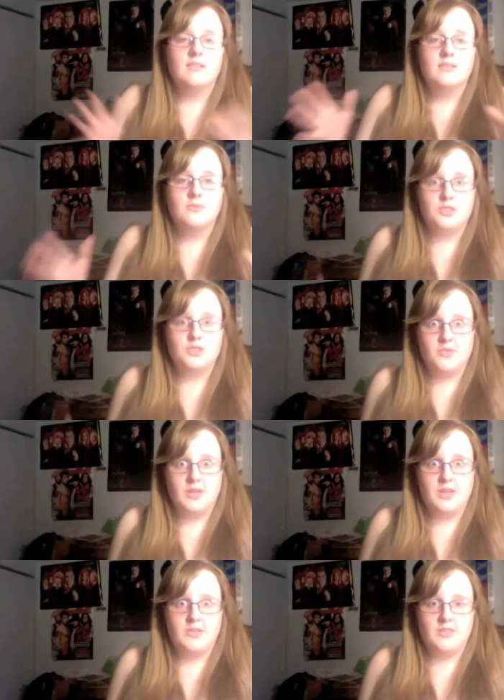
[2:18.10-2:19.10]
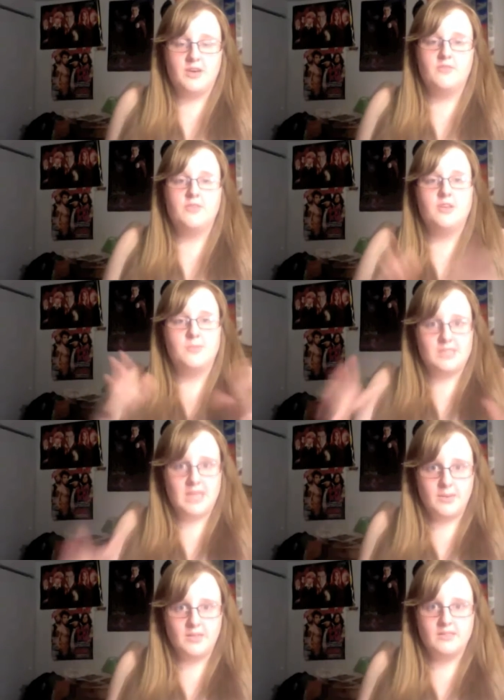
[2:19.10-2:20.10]
rejuvenate yourself and your
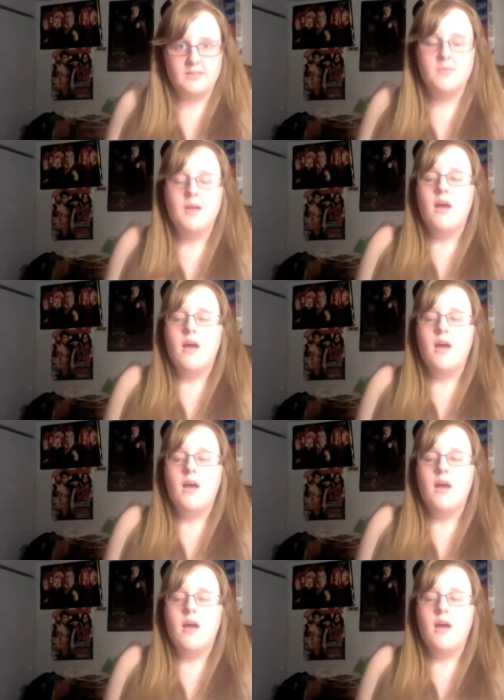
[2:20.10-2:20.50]
metabolism.